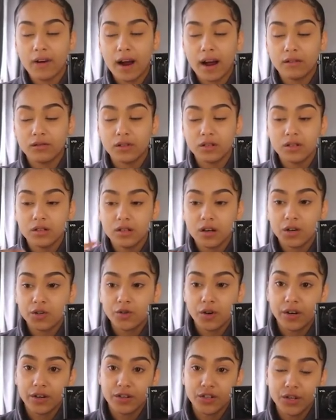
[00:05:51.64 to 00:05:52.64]
around and start
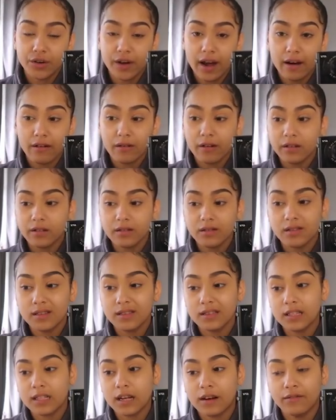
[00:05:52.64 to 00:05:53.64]
trying to do errands
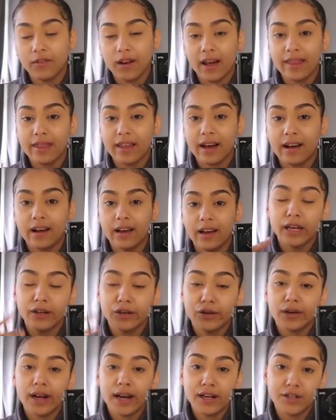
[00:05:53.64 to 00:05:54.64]
and stuff like that, it
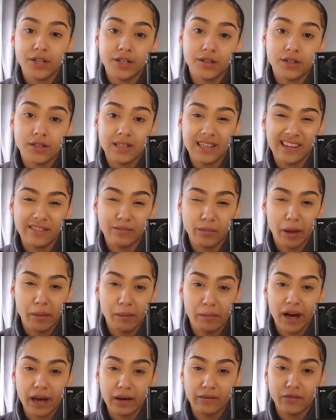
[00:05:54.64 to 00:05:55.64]
could actually just leave me
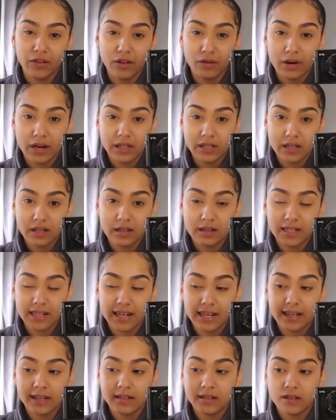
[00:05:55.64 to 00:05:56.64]
in pain for the rest of the
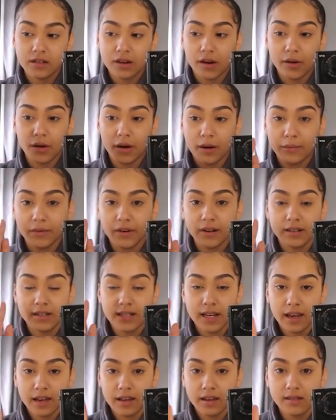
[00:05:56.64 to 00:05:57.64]
day. So I'm going to
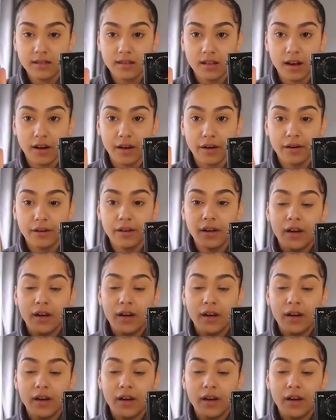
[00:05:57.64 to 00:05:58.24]
take it slow.